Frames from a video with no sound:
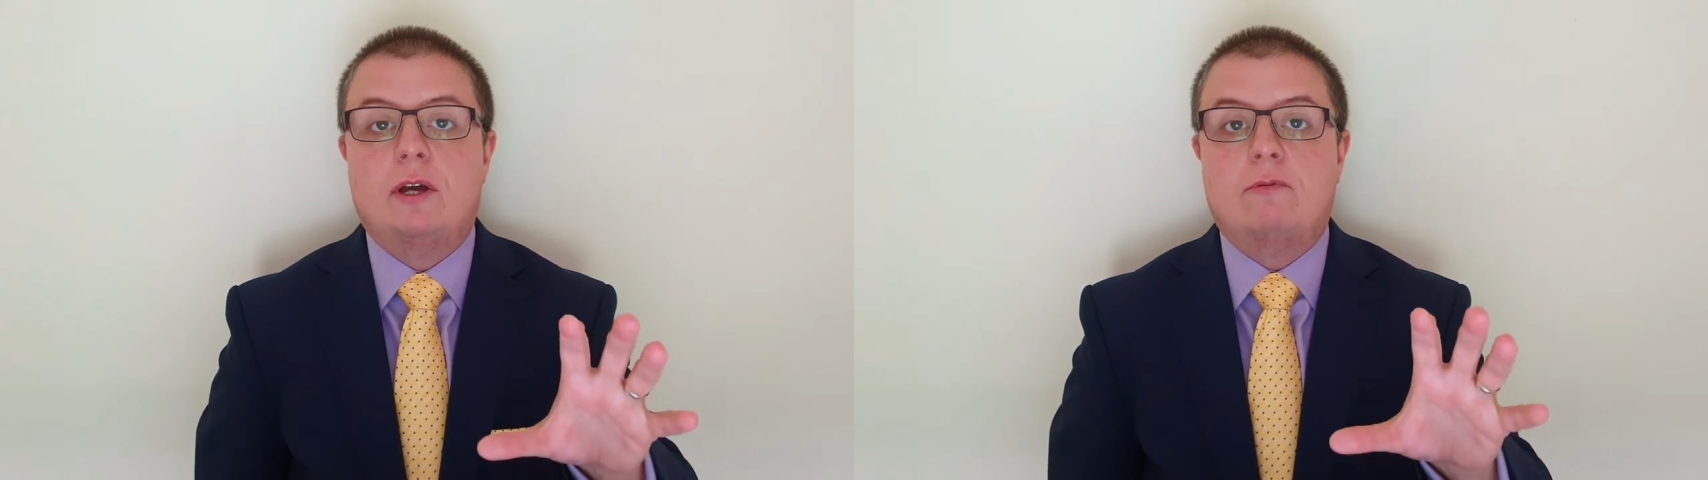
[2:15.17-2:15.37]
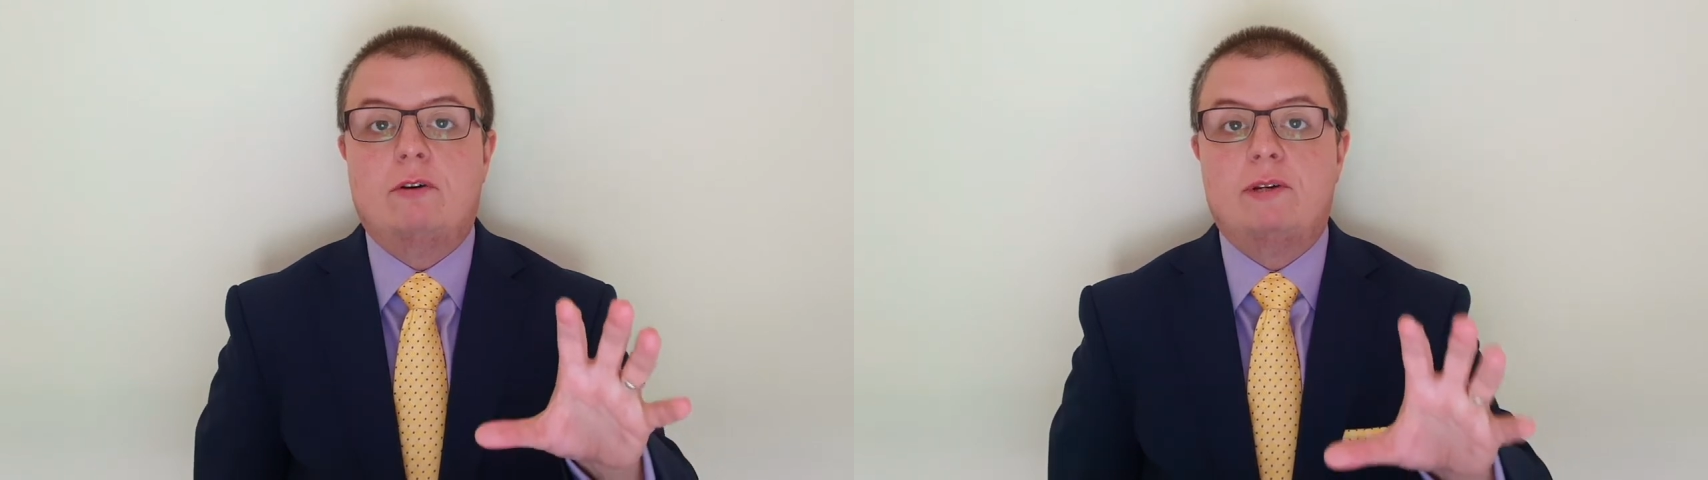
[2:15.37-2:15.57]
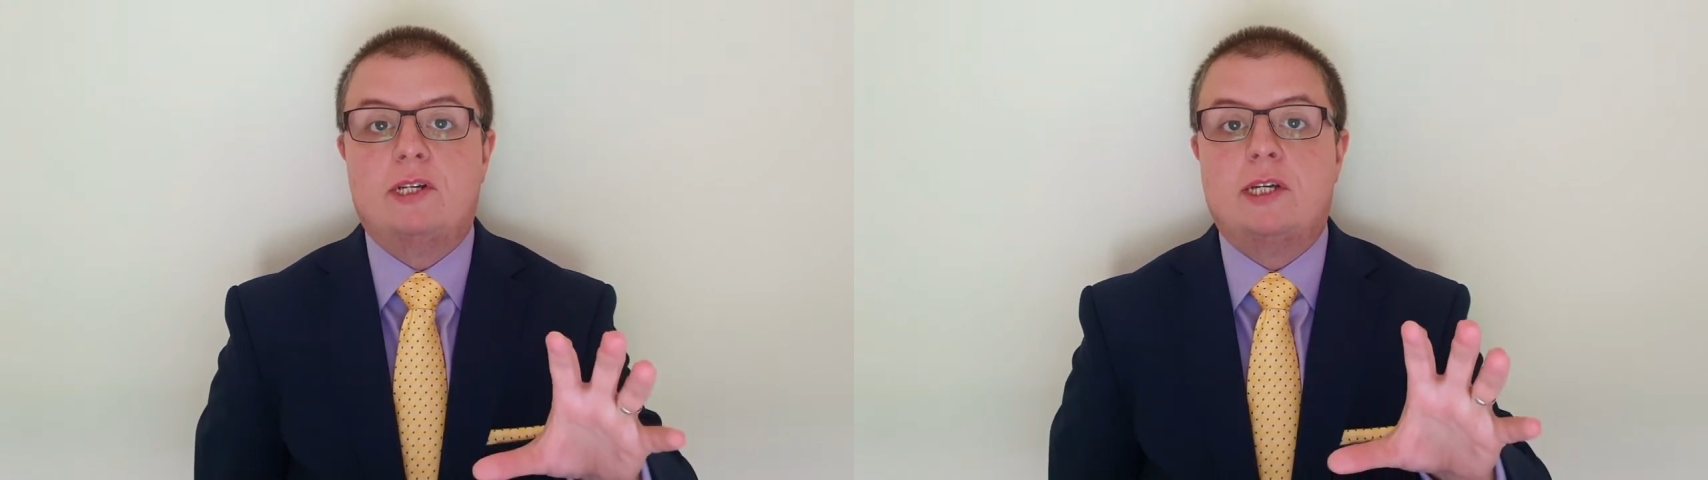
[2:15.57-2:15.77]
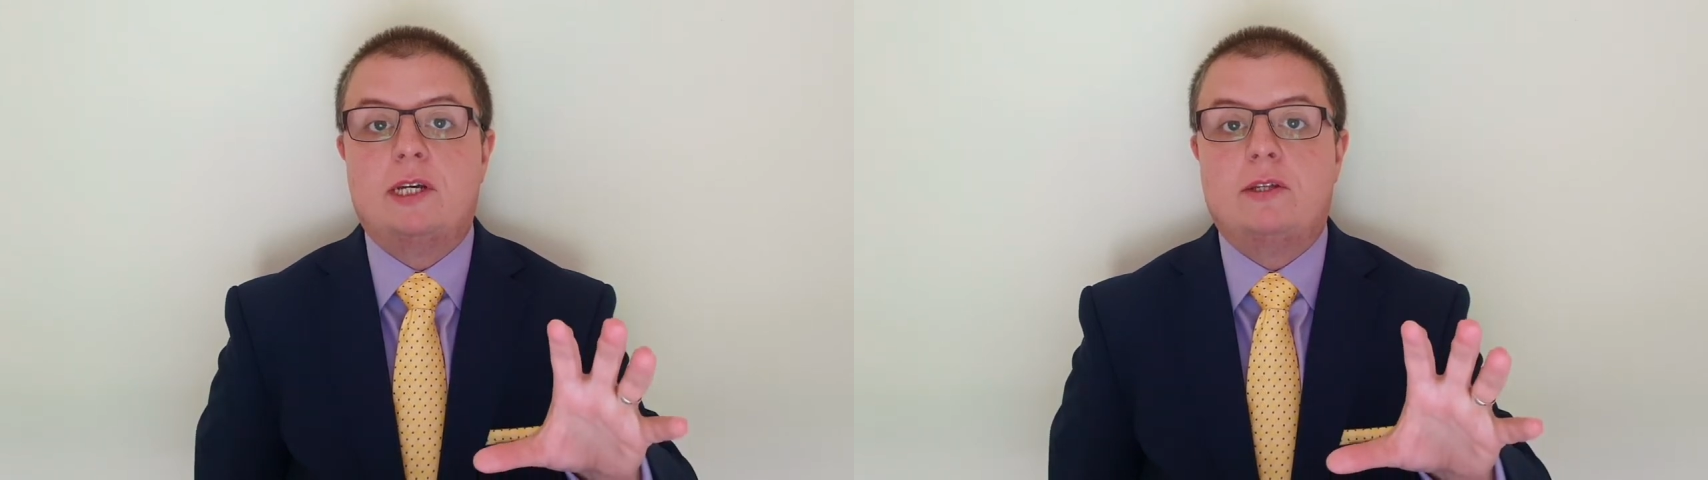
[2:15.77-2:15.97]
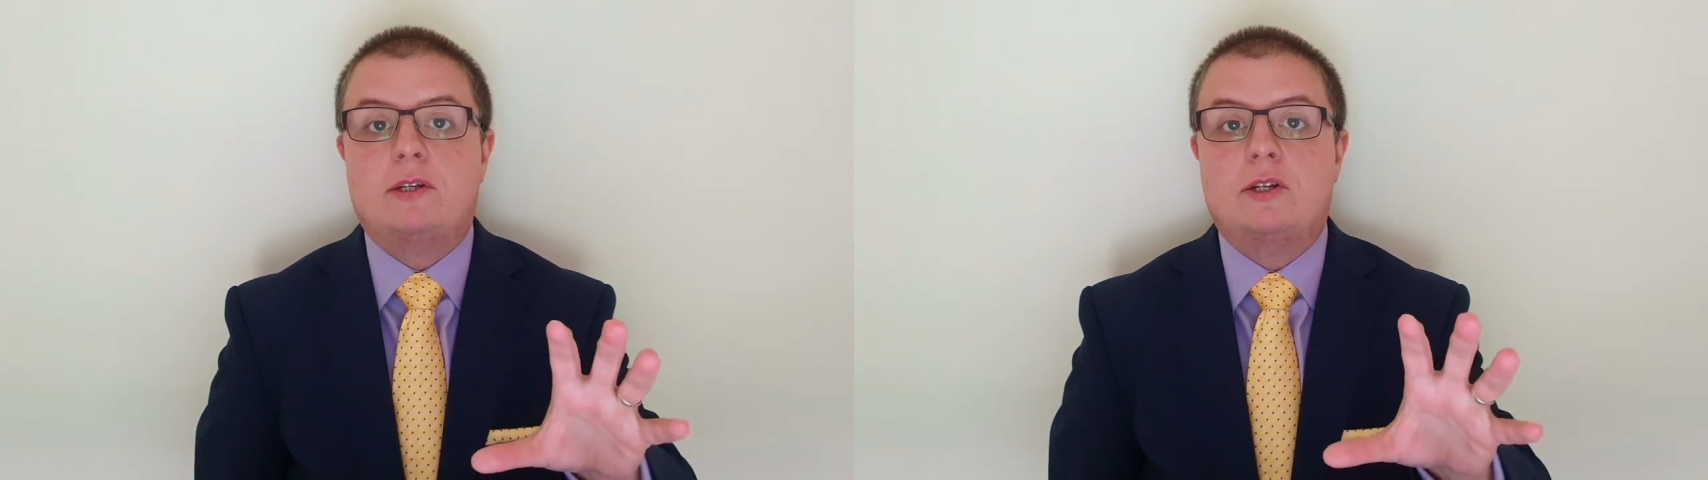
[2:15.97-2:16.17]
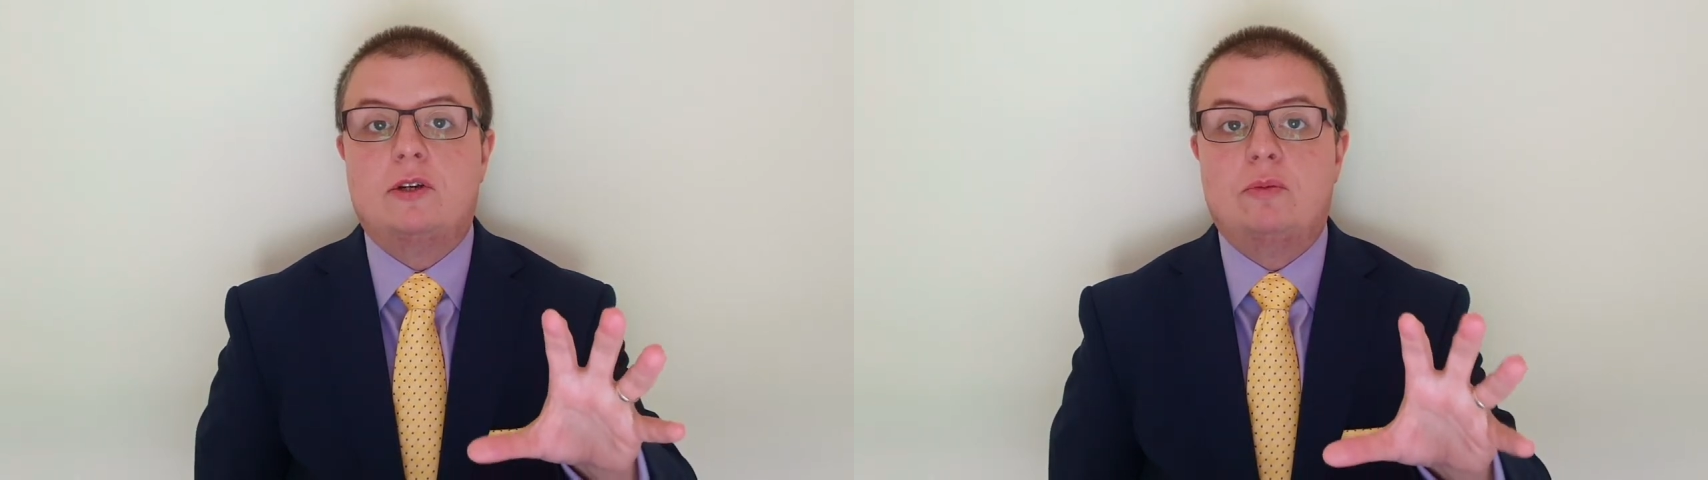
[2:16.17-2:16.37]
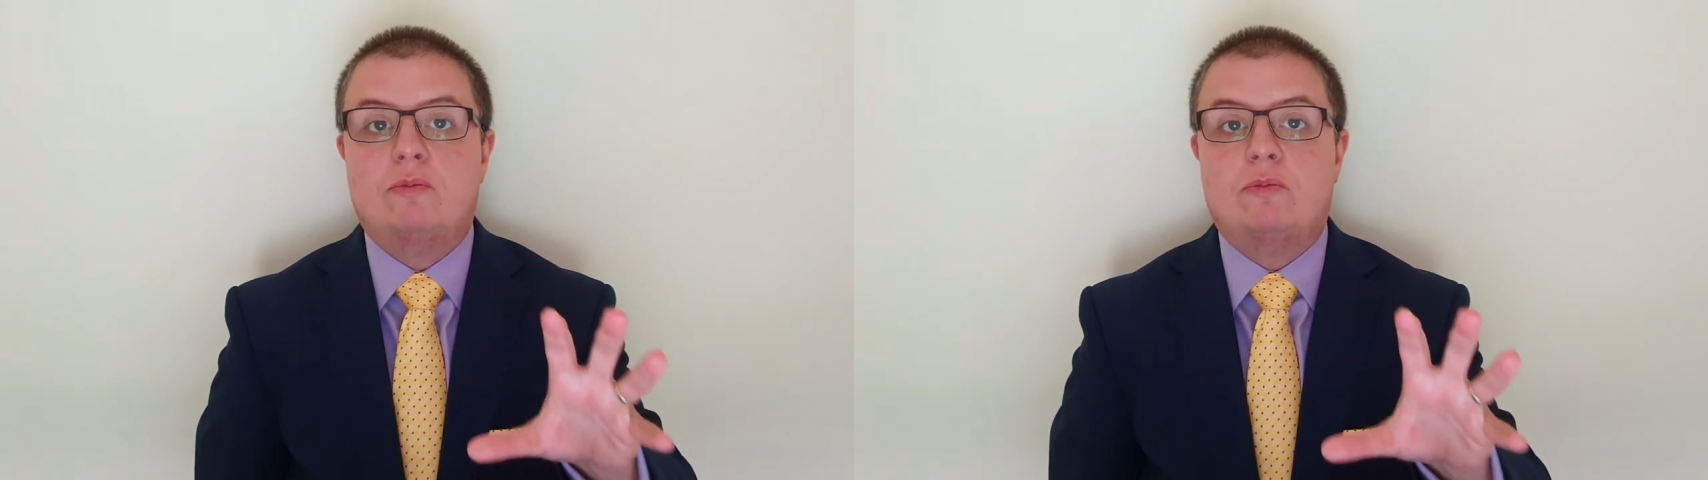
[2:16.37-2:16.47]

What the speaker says: where we see the two